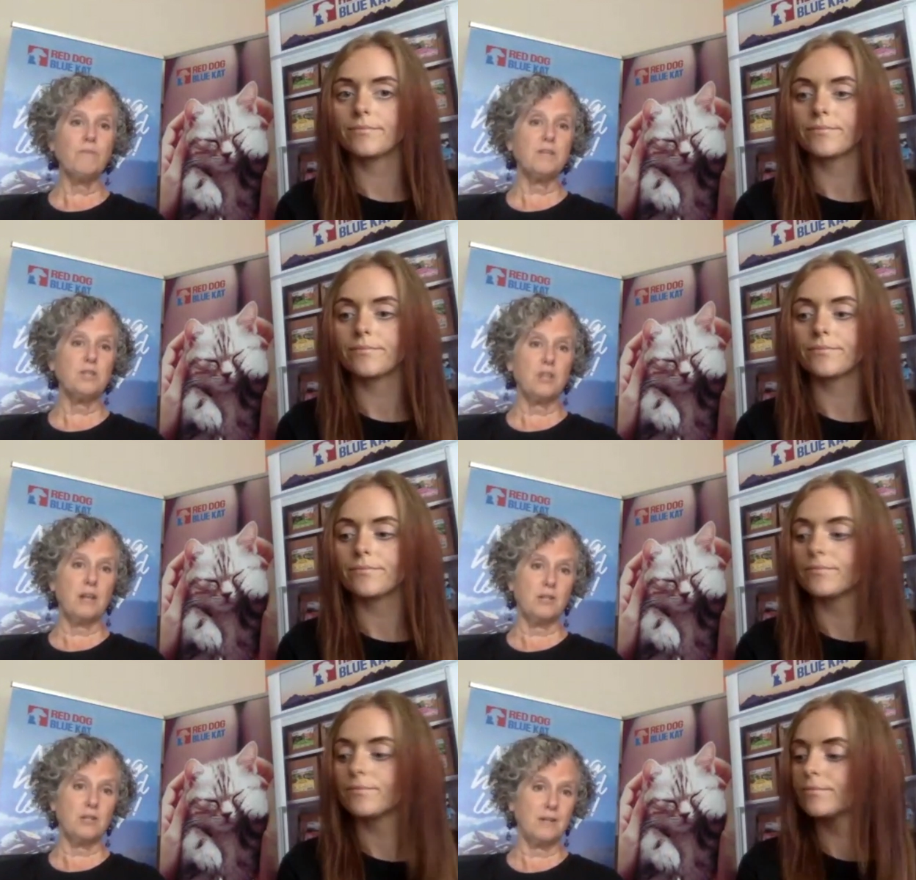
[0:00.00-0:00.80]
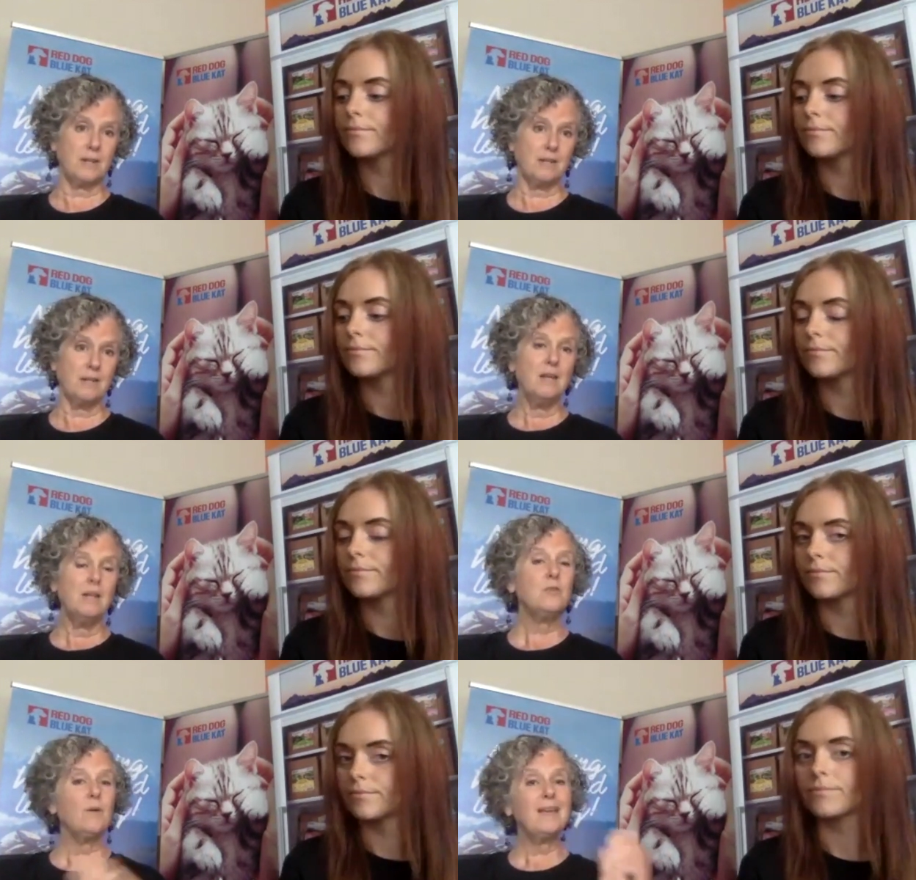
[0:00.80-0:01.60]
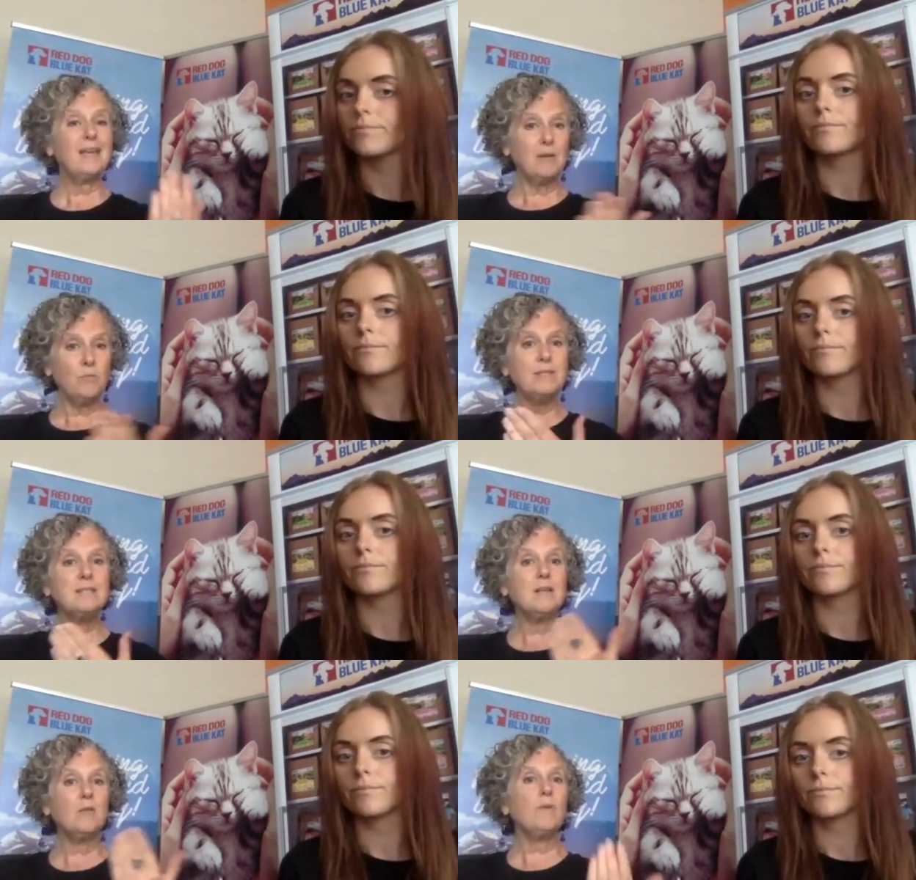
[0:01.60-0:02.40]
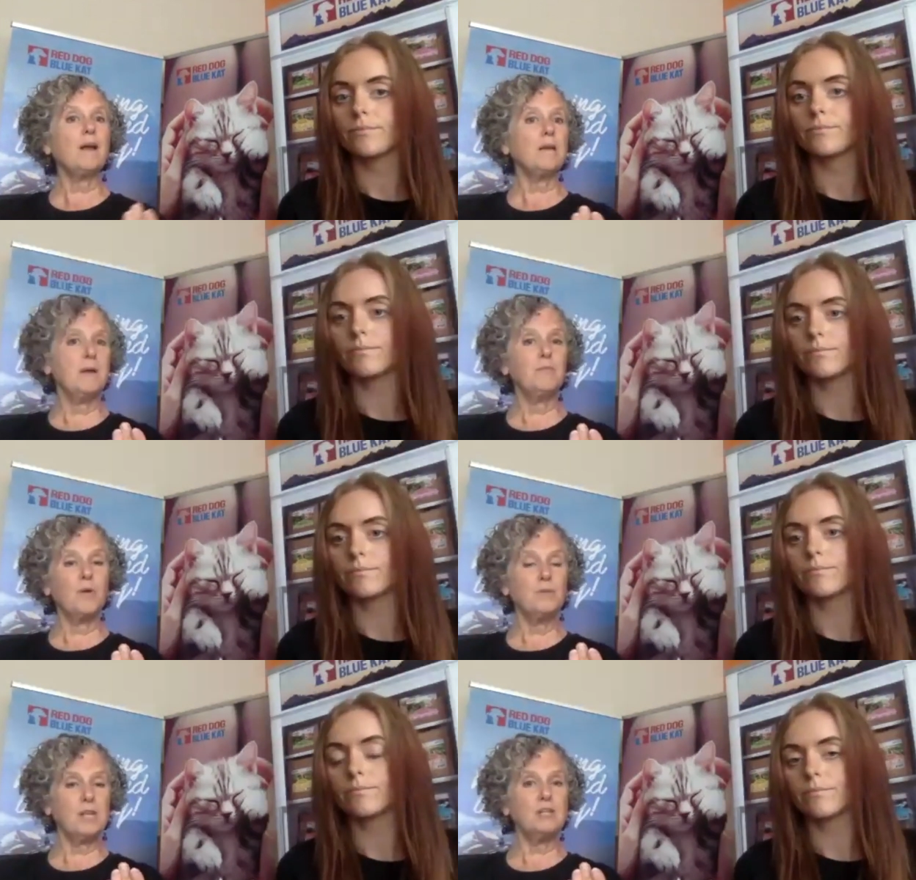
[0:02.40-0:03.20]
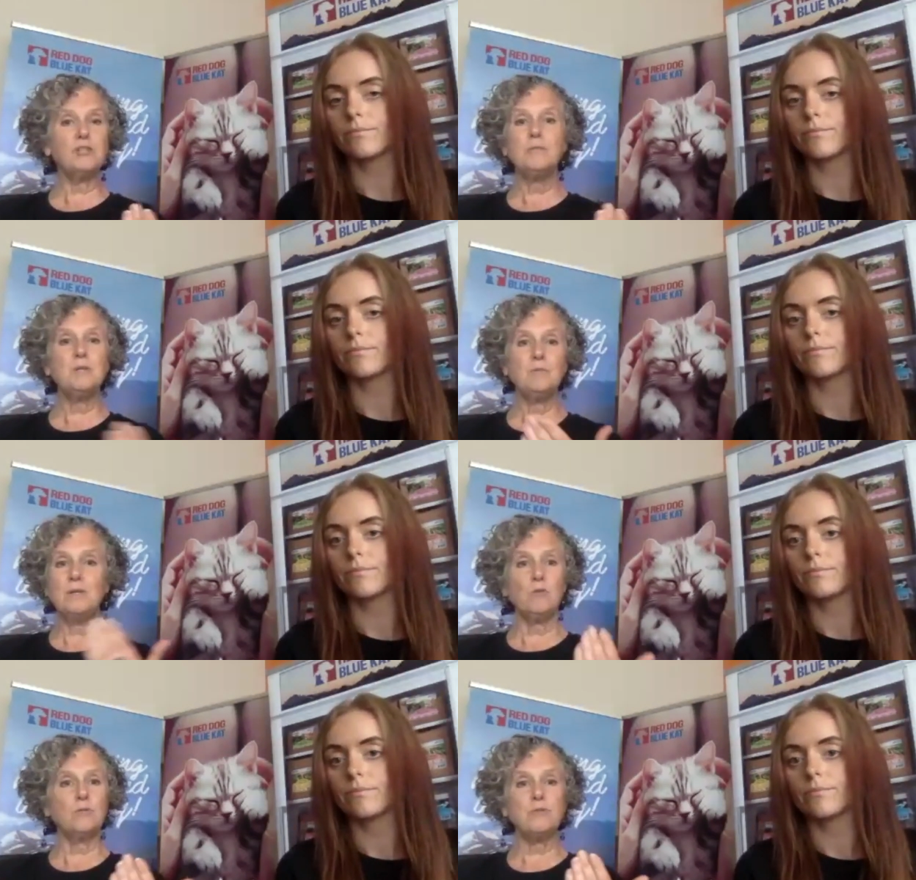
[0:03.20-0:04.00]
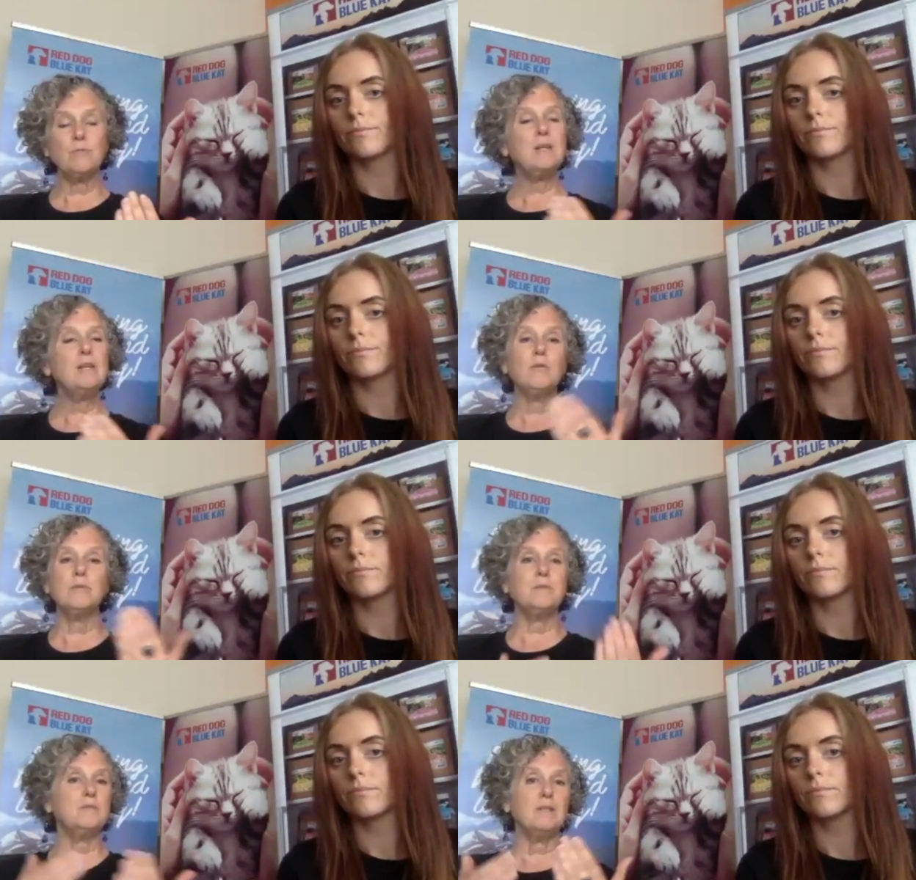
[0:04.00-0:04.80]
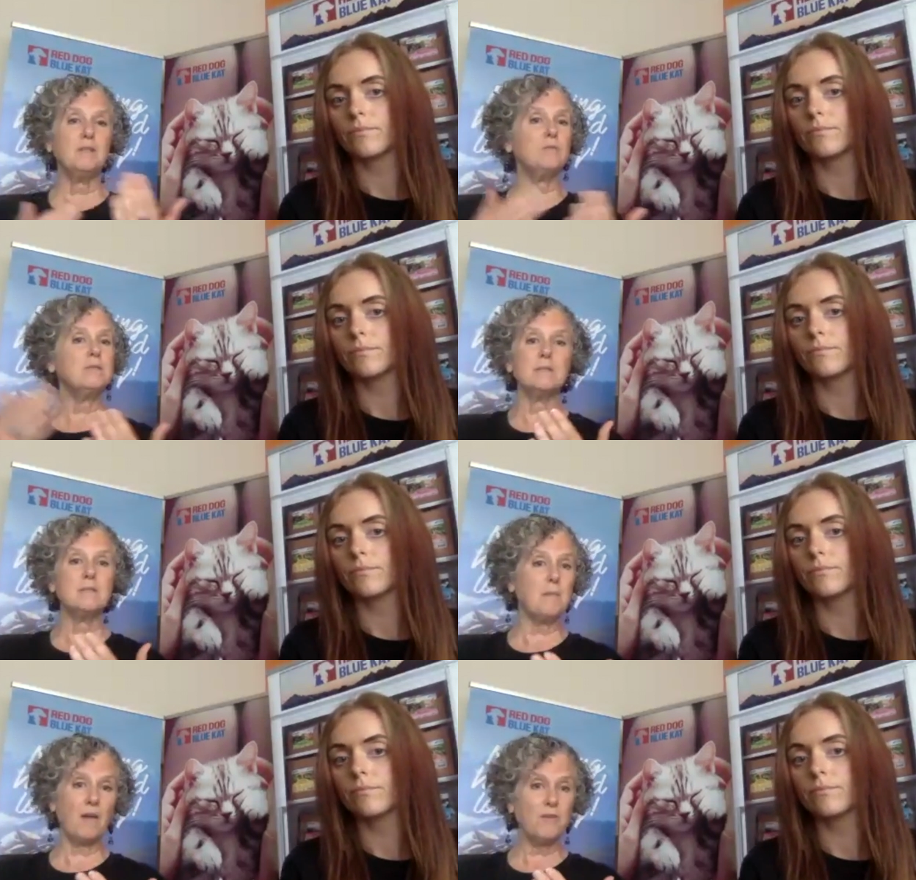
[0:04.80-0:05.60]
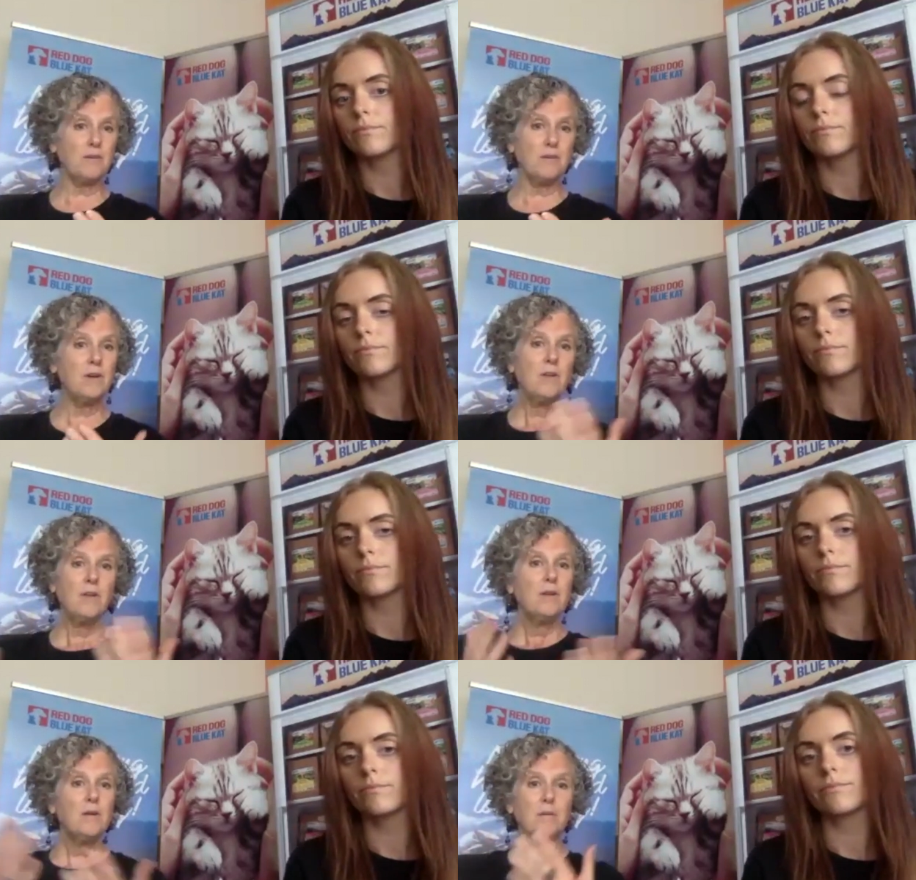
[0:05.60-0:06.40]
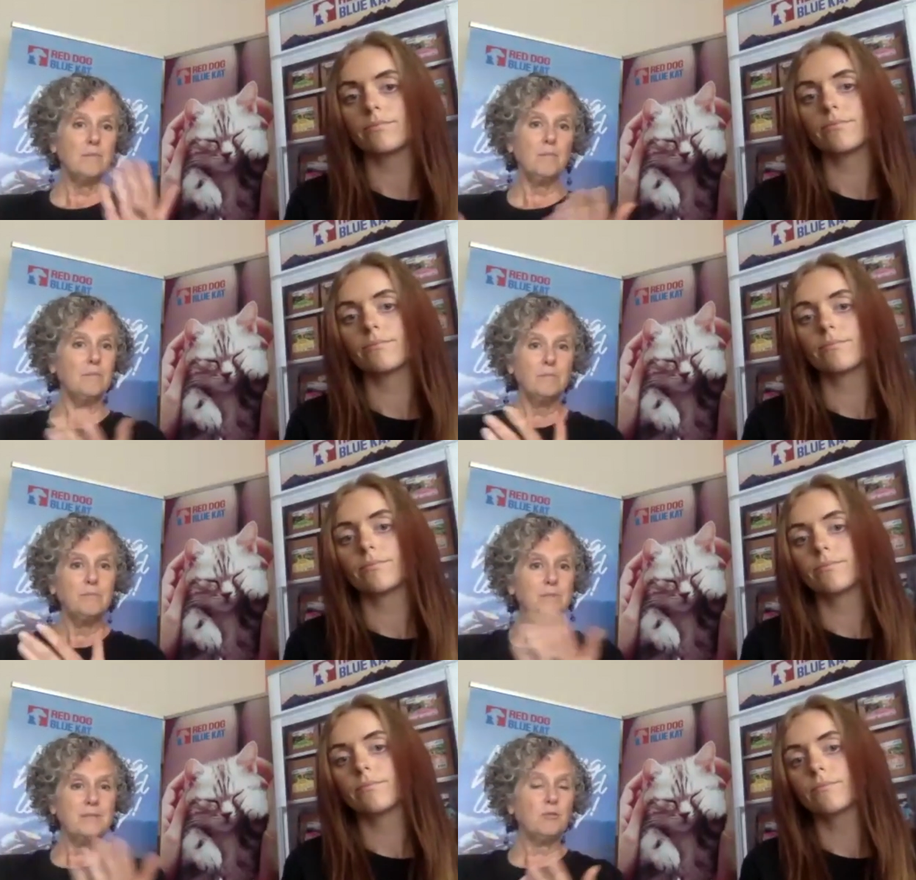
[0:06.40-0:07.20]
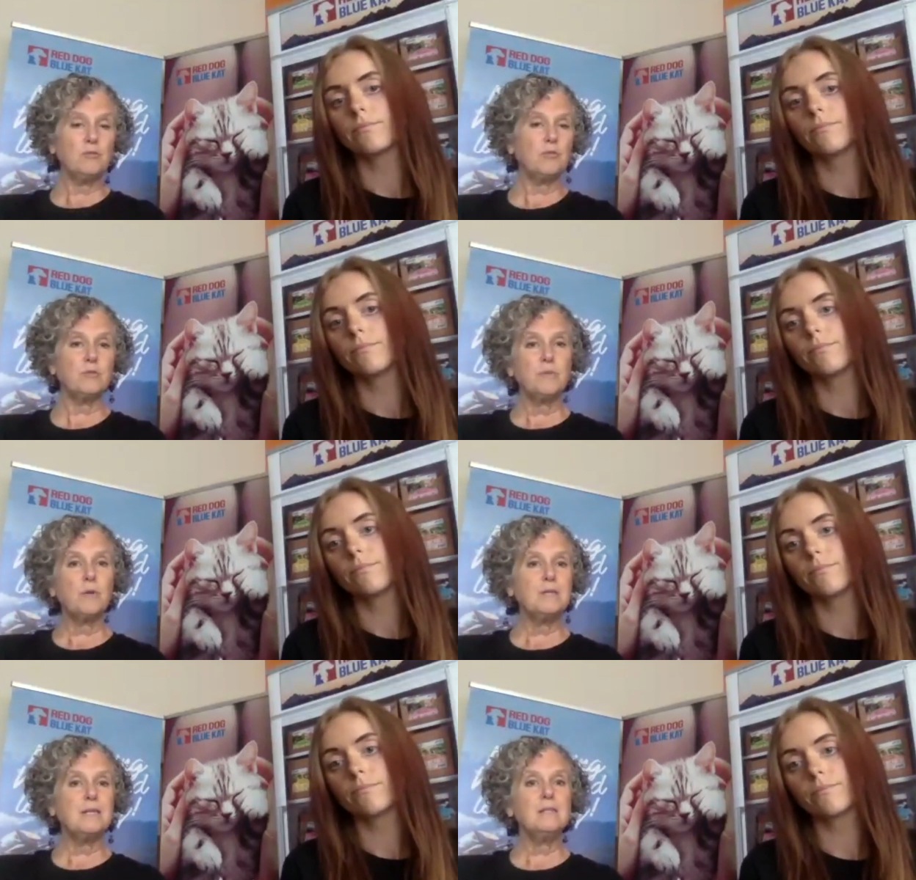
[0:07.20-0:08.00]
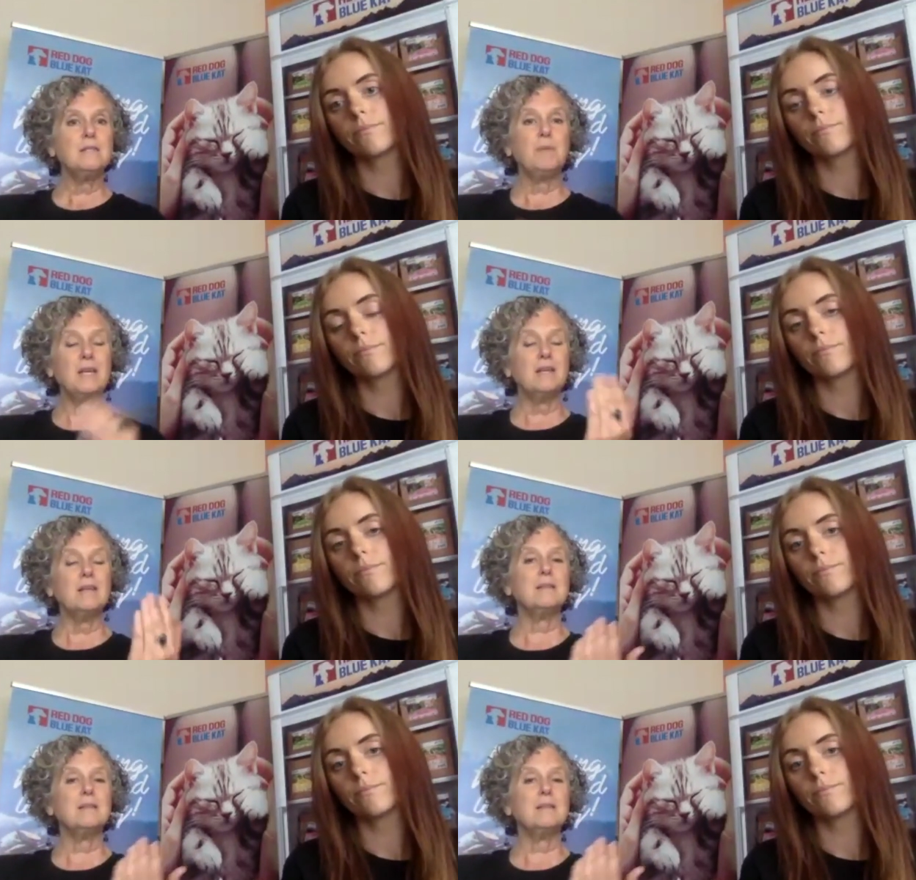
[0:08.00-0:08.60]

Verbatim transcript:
Speaker 1: fish, and turkey. So again, we still recommend rotation between those three or between those and some other single source proteins because